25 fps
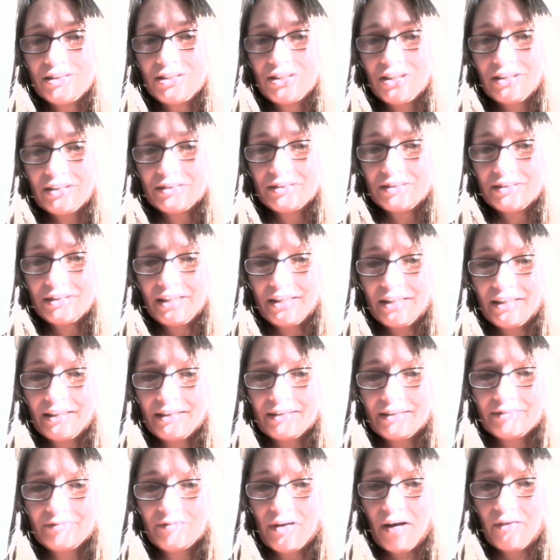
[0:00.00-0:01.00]
just
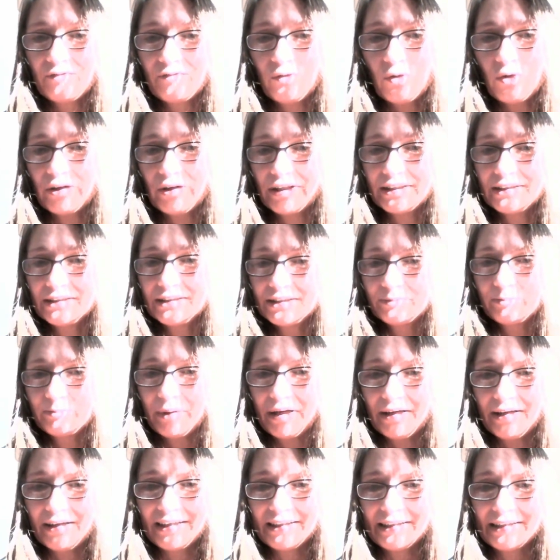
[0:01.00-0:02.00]
a voice
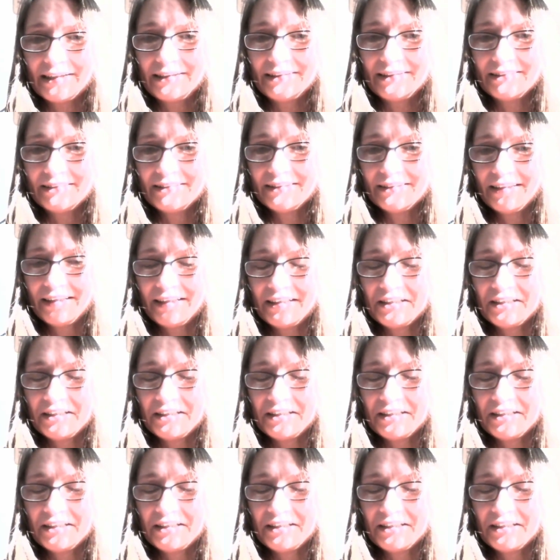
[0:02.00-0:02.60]
behind